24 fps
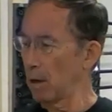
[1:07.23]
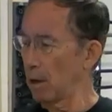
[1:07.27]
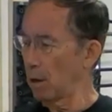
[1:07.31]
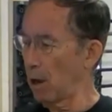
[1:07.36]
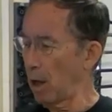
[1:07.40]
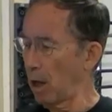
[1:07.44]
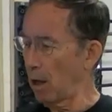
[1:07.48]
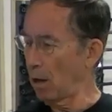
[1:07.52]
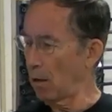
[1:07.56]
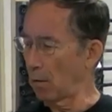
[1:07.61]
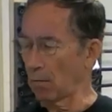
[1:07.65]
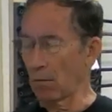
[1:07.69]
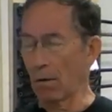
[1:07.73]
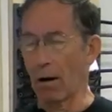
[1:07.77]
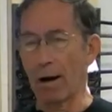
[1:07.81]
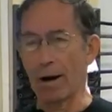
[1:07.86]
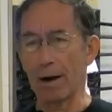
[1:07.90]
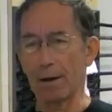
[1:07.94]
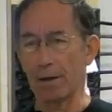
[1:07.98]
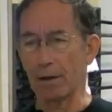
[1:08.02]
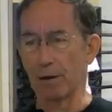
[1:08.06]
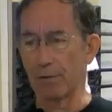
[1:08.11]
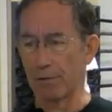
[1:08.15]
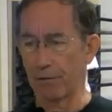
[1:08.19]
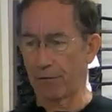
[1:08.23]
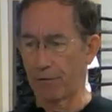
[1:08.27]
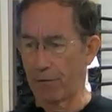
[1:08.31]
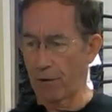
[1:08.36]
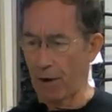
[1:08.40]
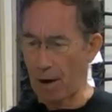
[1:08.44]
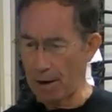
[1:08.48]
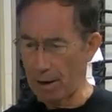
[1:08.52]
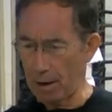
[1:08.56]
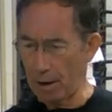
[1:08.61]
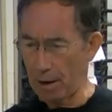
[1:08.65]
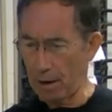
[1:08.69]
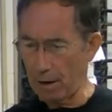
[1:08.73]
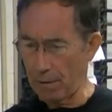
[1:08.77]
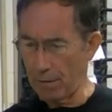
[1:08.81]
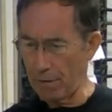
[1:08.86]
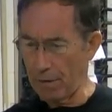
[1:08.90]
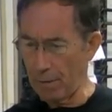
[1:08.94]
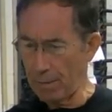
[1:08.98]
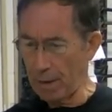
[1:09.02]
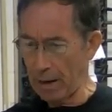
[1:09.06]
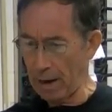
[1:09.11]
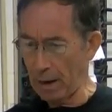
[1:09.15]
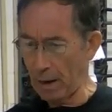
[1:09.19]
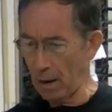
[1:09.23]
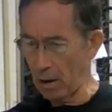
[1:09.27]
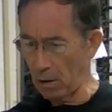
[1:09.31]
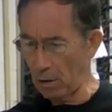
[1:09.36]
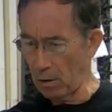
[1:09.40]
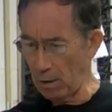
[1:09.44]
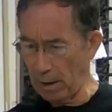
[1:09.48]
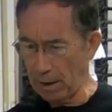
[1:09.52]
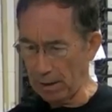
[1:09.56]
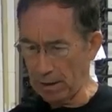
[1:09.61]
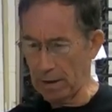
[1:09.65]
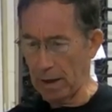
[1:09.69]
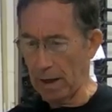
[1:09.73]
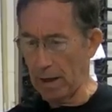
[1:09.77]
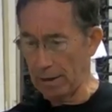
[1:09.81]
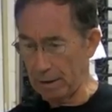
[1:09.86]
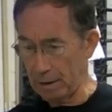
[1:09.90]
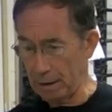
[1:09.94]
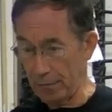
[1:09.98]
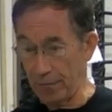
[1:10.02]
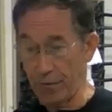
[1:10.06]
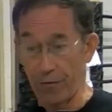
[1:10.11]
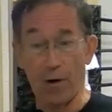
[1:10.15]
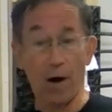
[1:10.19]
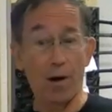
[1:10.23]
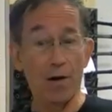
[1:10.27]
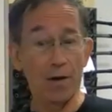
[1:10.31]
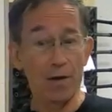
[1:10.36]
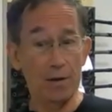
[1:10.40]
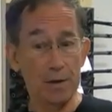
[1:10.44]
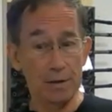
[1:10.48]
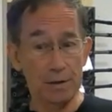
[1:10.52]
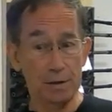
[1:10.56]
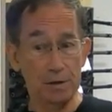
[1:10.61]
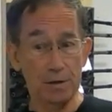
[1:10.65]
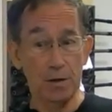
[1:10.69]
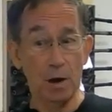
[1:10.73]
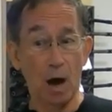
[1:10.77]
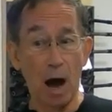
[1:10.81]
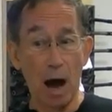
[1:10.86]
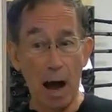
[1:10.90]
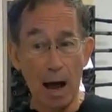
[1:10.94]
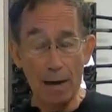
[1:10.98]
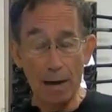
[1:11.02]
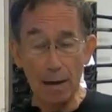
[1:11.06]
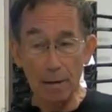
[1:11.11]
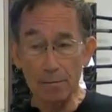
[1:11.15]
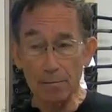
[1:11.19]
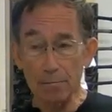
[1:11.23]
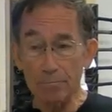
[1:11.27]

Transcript: uh, right at the front of the barrel, at the, at the front of the stock,